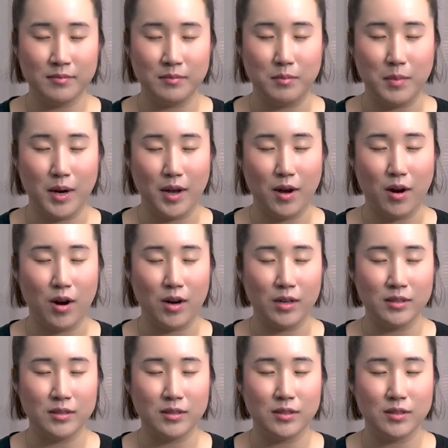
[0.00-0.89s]
My
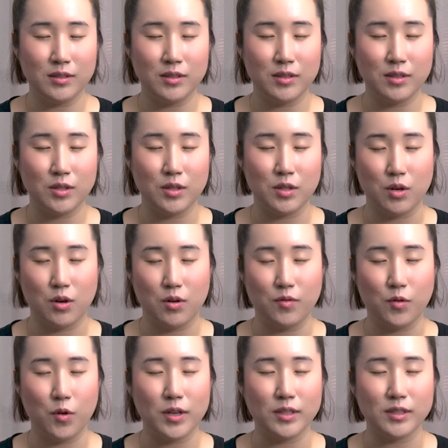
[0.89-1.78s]
heart, your
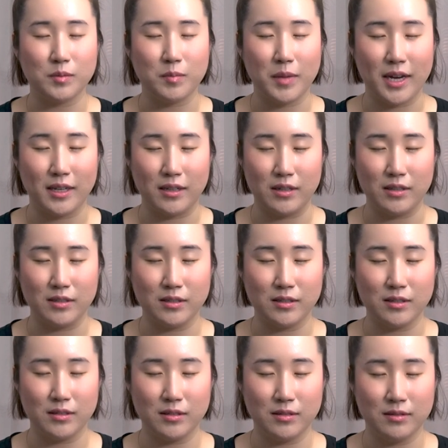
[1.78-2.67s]
voice
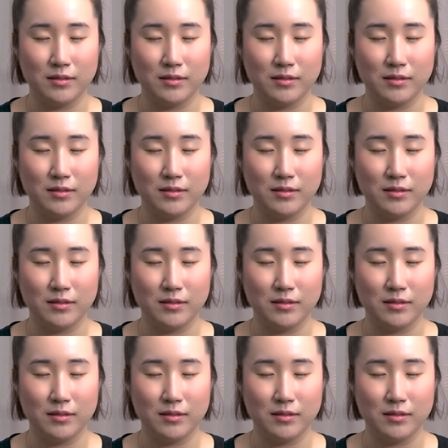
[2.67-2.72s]
matters.